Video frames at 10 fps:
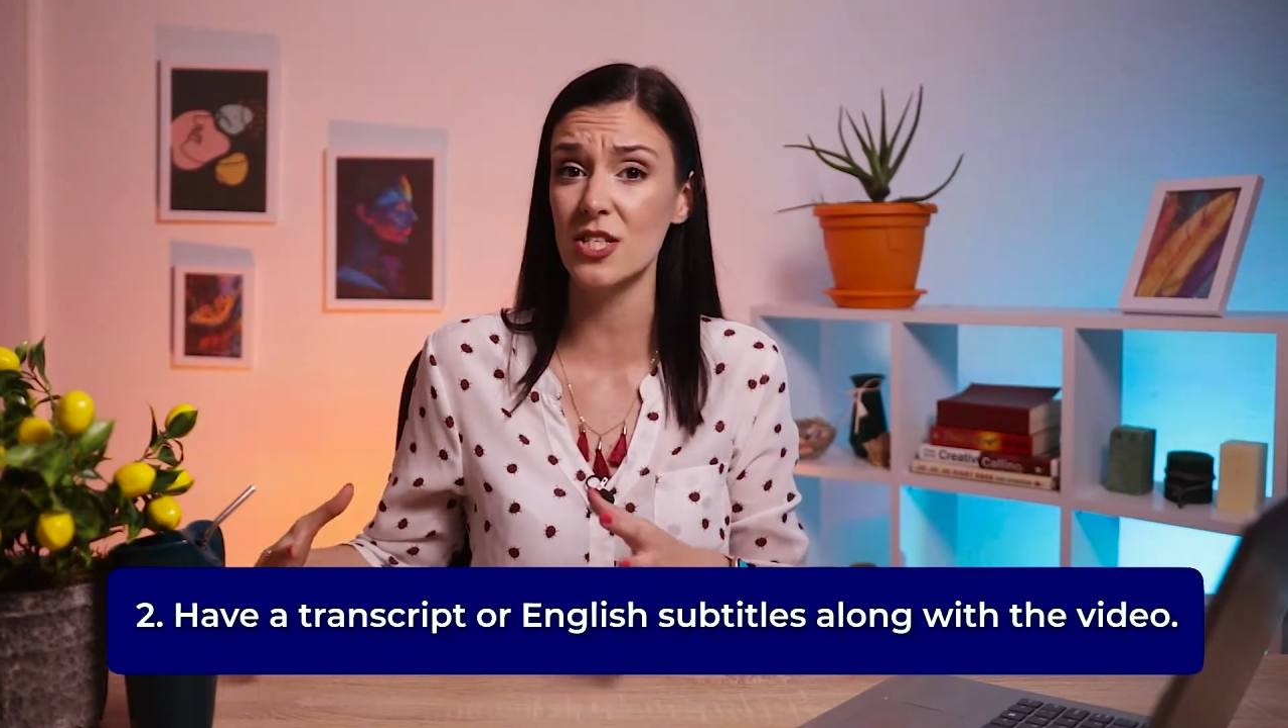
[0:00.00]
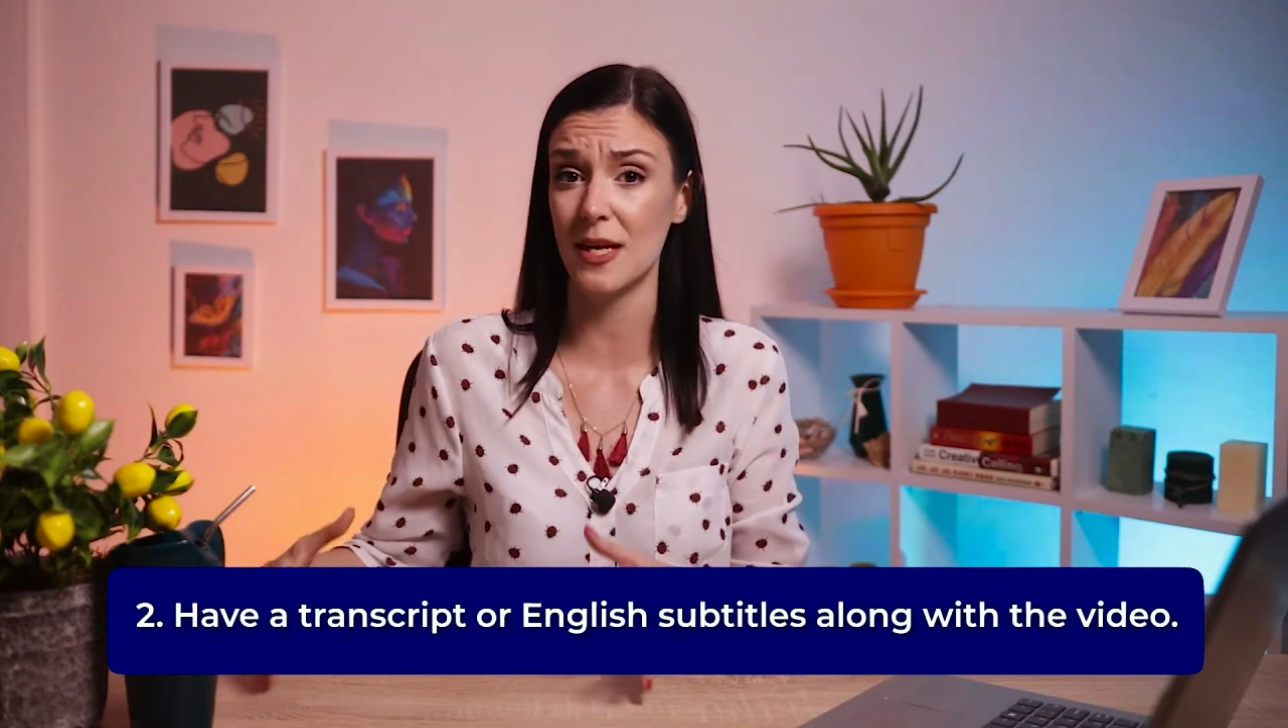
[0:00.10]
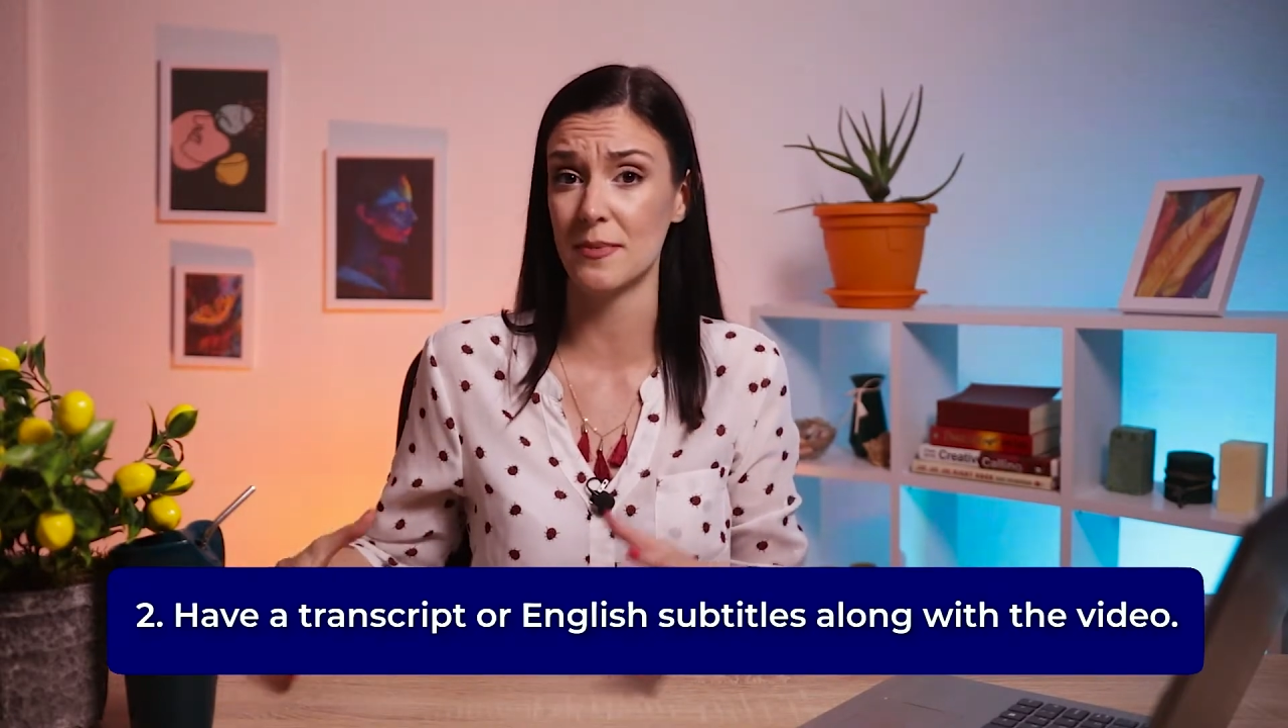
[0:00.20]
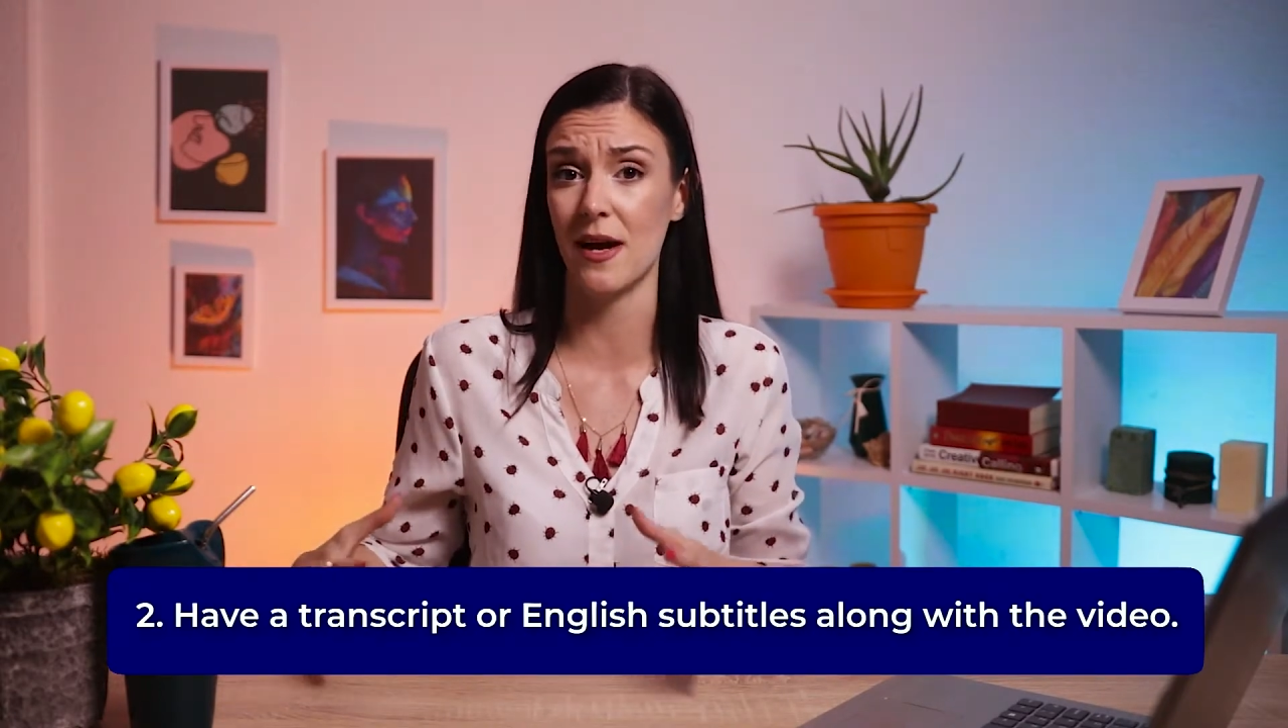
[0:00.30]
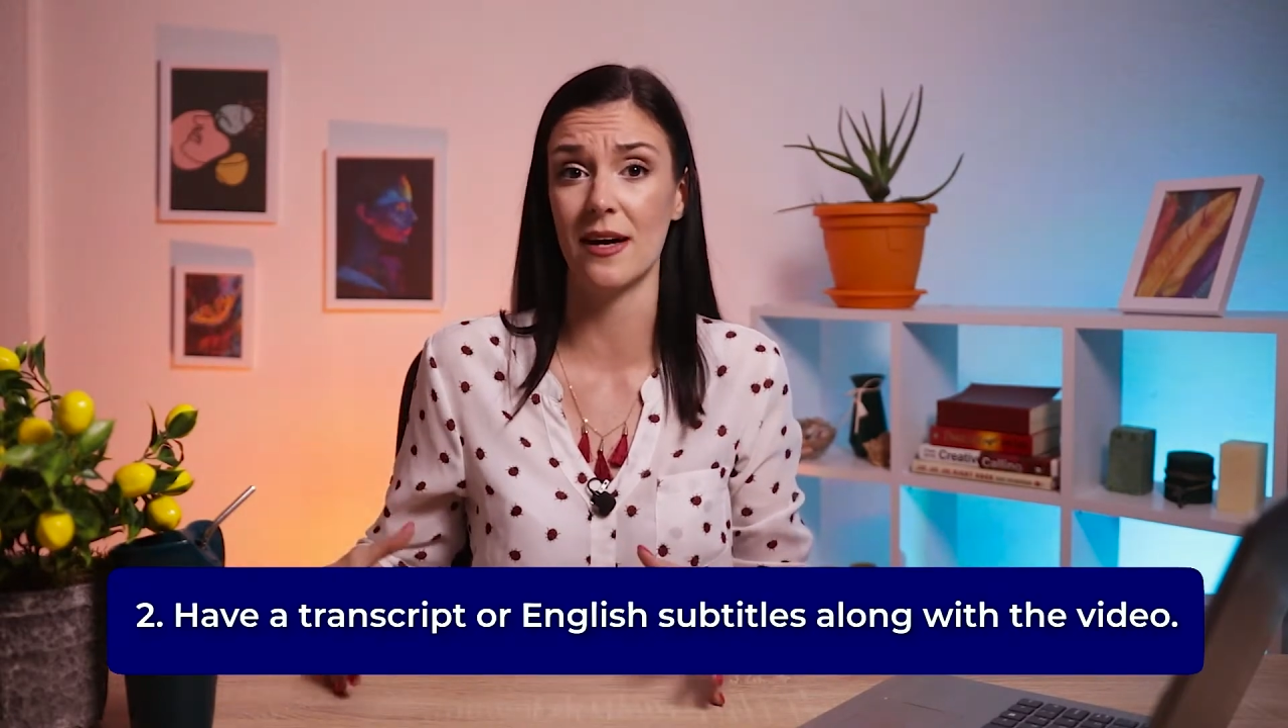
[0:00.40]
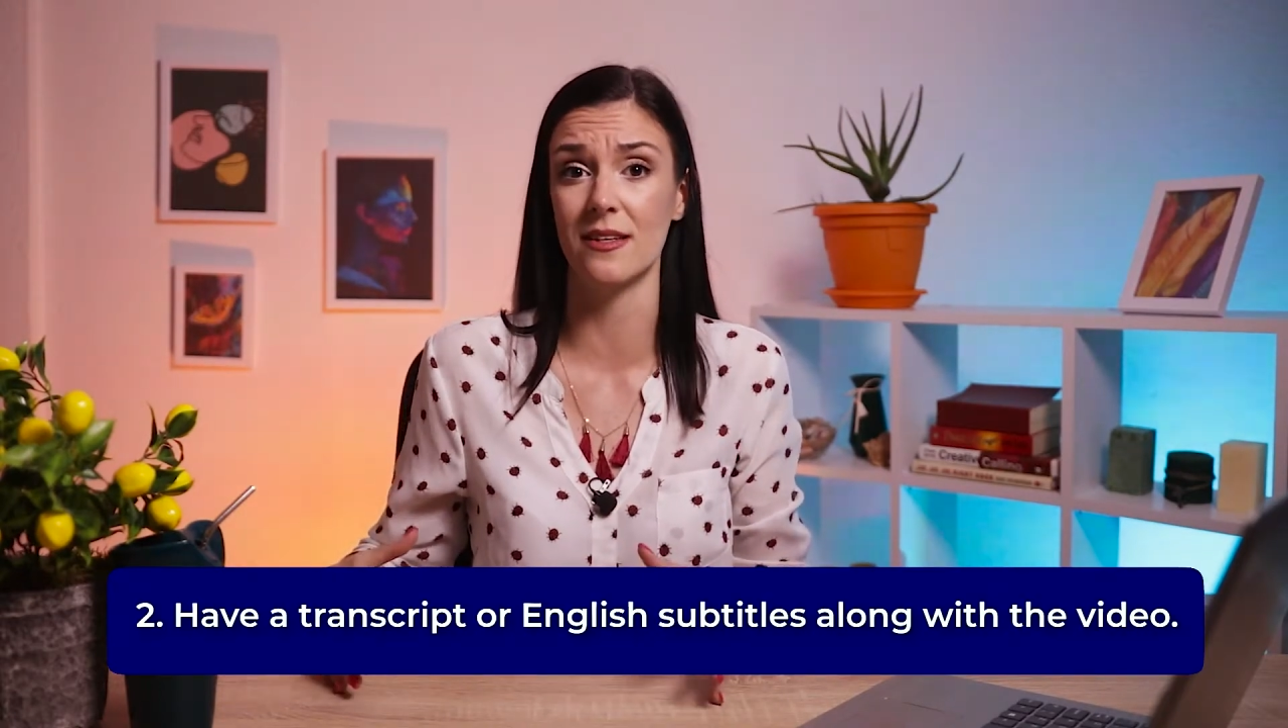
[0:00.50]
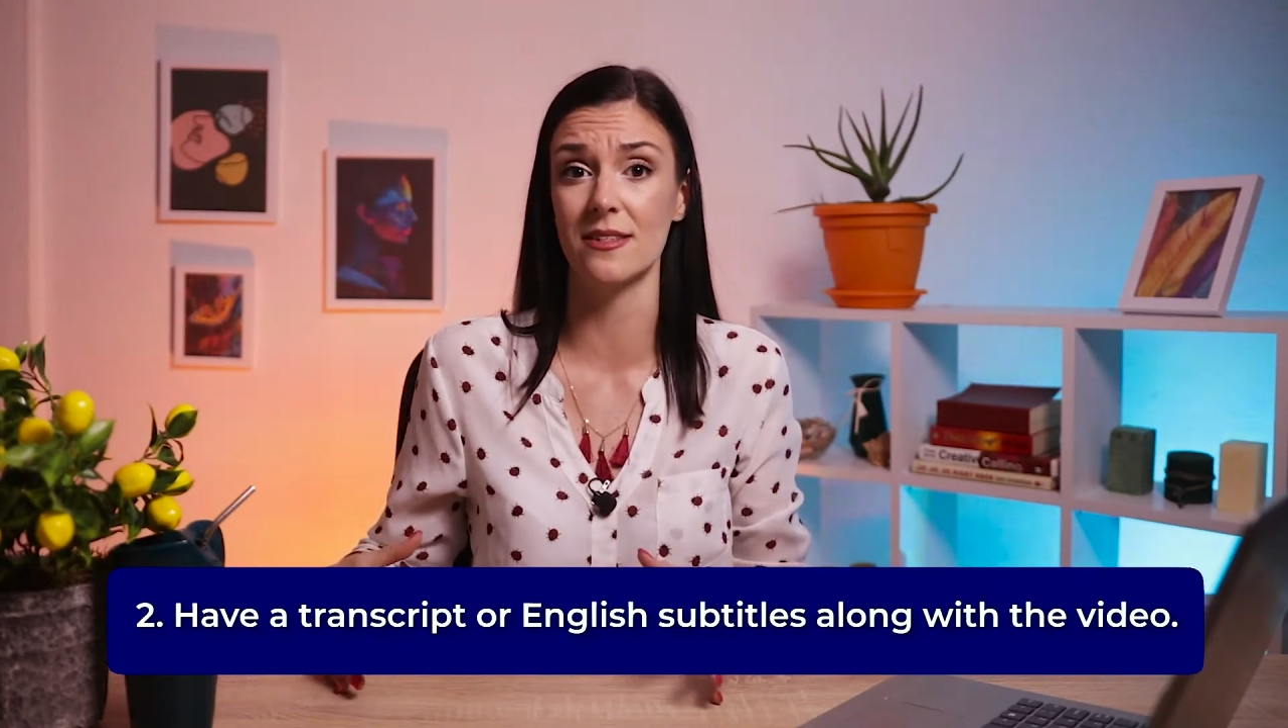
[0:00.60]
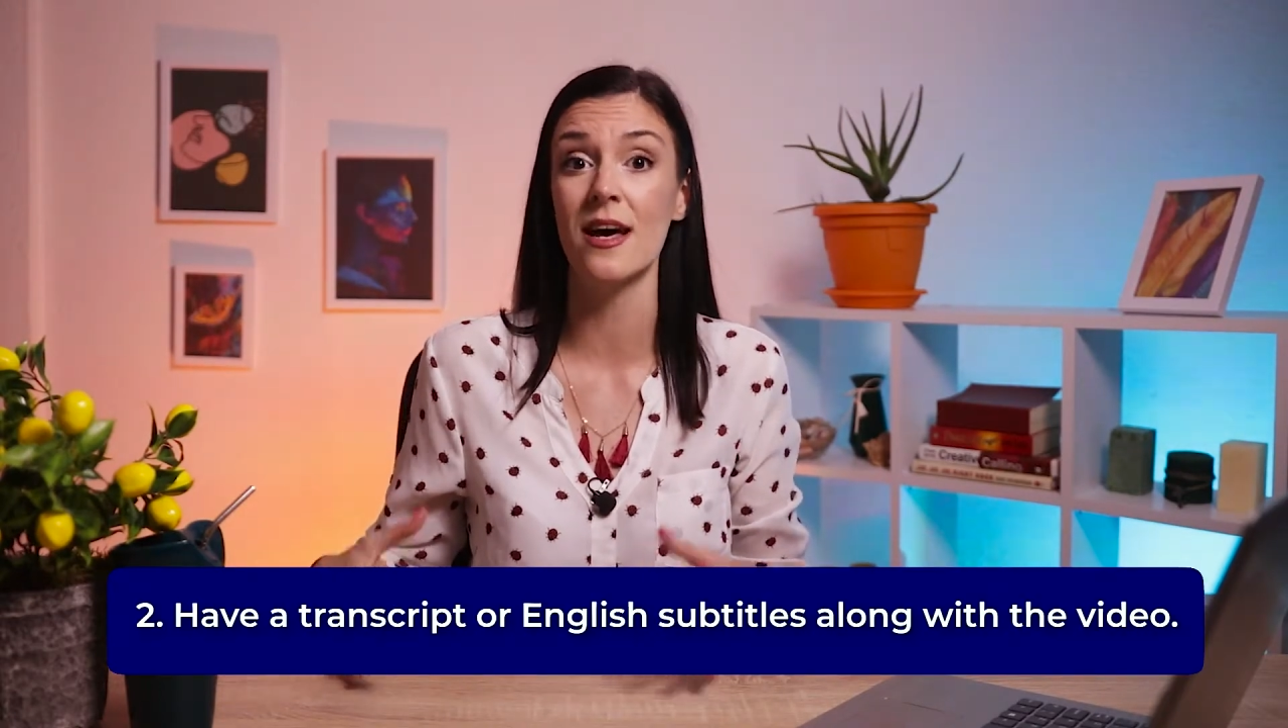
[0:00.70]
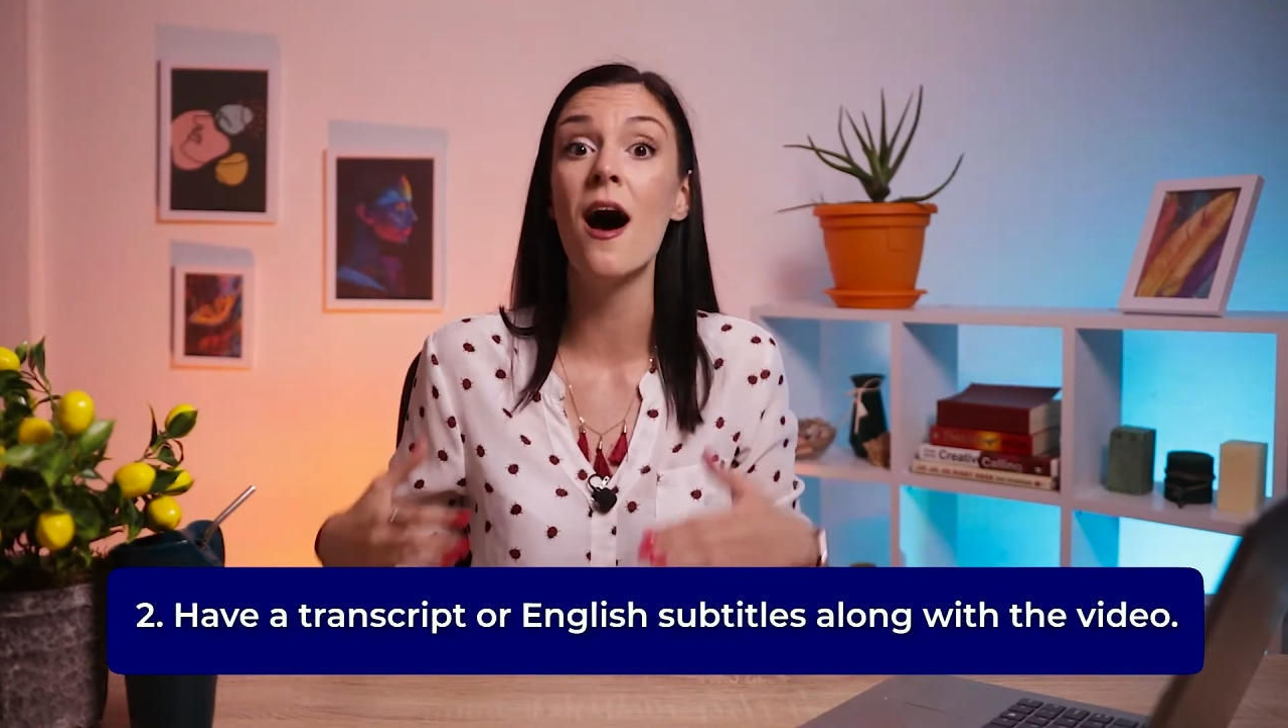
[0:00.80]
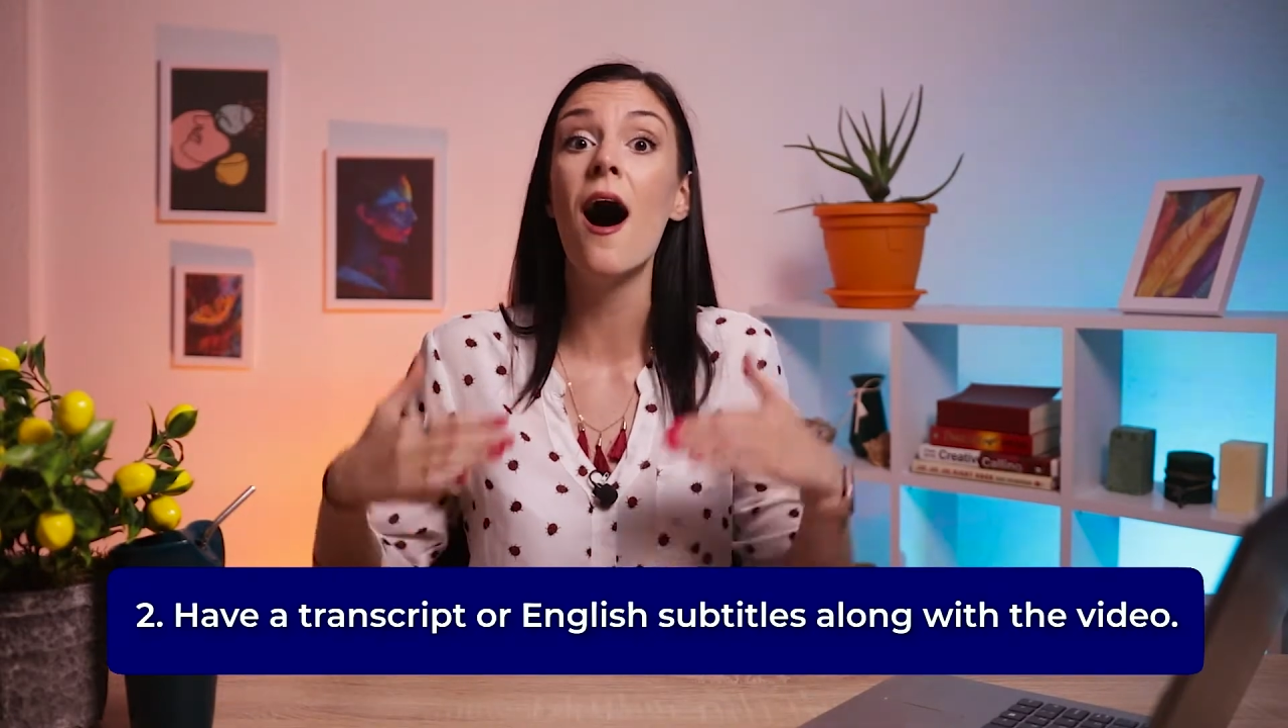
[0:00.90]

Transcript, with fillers: subtitles